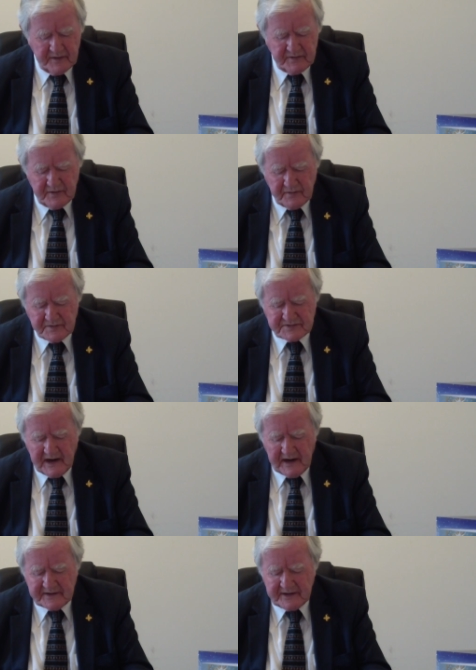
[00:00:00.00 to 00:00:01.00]
Yours
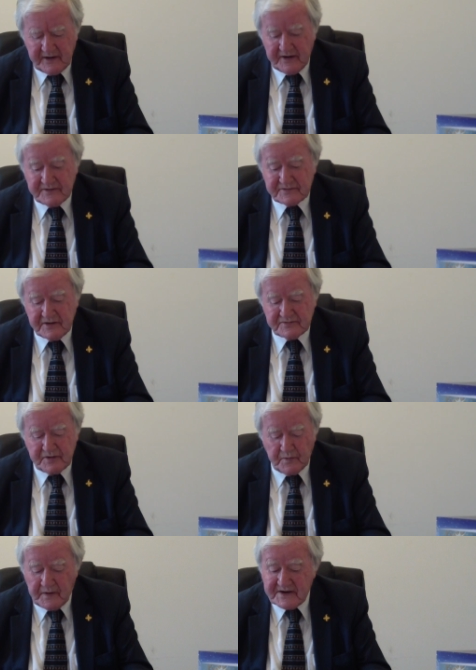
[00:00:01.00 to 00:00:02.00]
are the eyes
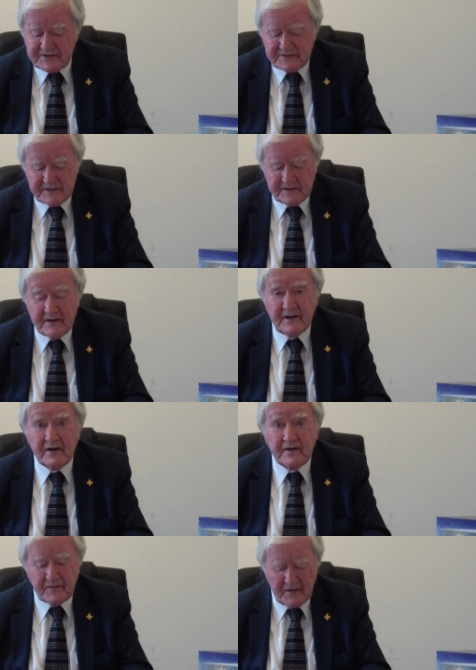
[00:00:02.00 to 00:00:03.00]
through which
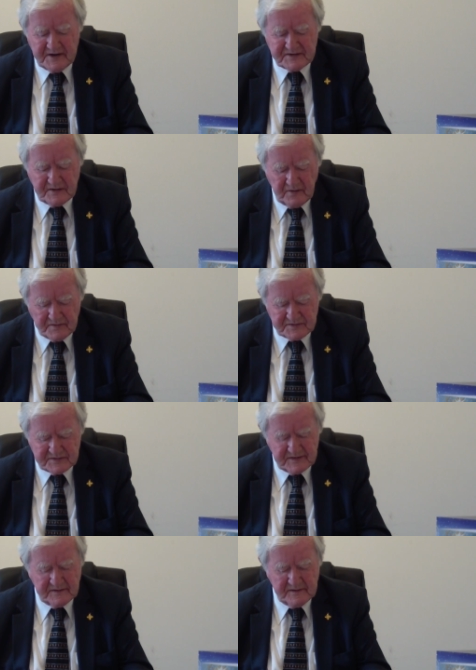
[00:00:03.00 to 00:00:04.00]
Christ looks
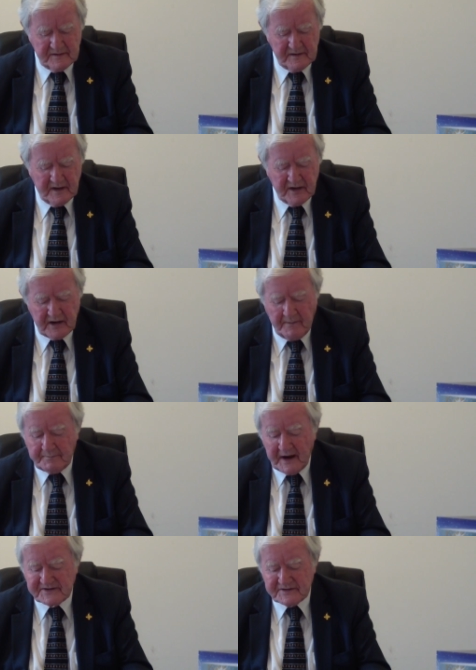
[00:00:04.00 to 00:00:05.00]

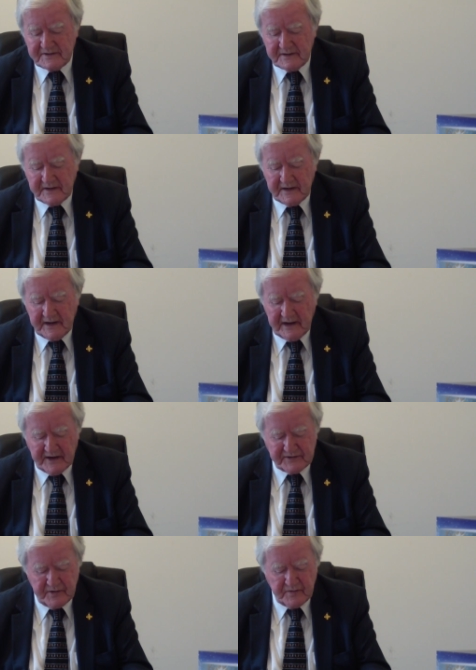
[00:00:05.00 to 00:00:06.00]
compassion
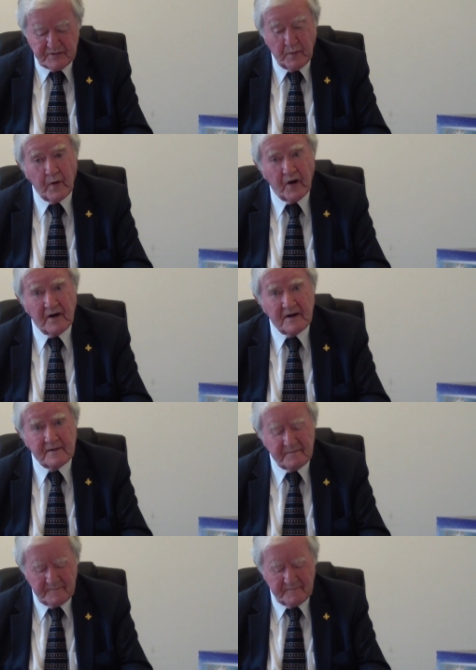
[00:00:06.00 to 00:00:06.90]
into the world.